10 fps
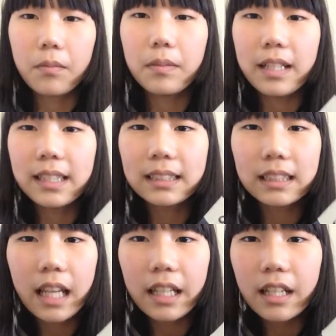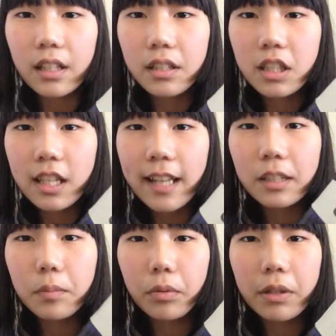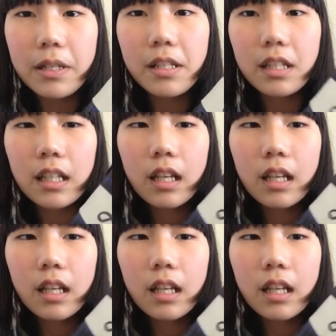it's like a check print,